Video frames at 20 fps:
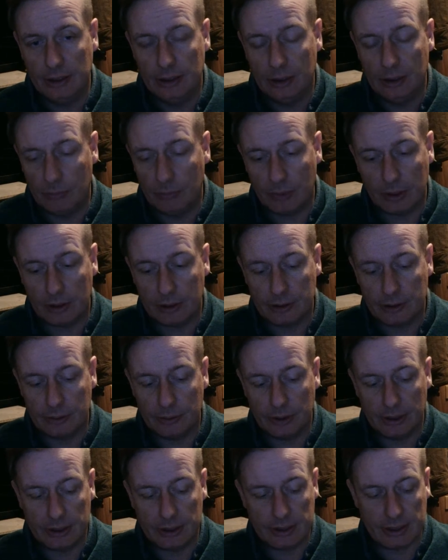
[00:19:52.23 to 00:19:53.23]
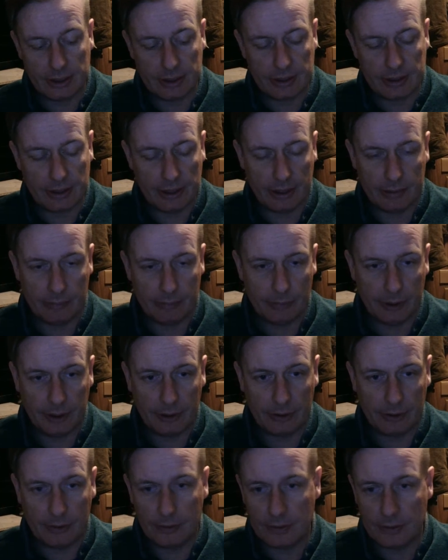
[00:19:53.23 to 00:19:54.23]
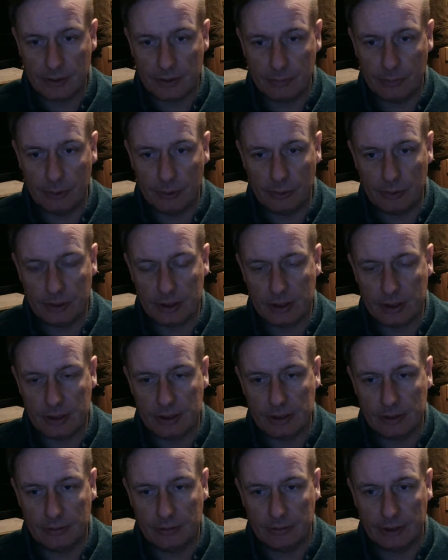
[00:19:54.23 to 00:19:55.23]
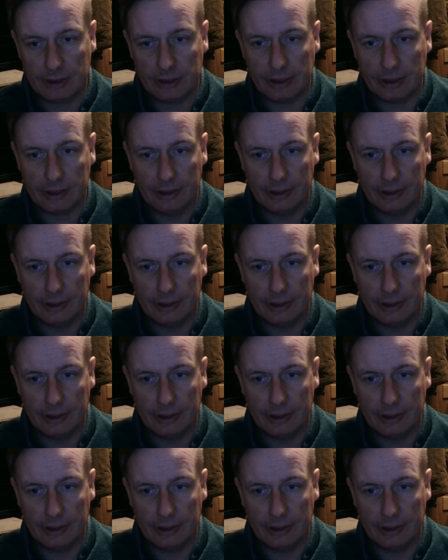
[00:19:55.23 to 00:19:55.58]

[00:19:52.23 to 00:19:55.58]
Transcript: One or two guys had minor cuts and bruises and stuff like that.